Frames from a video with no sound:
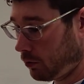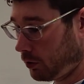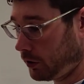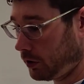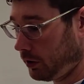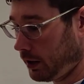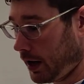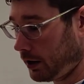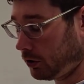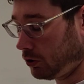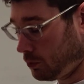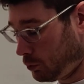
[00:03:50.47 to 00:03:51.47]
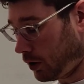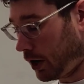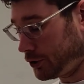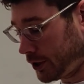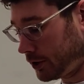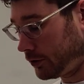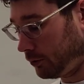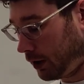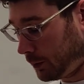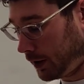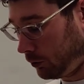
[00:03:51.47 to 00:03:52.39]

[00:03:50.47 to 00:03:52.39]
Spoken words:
within that new project, right,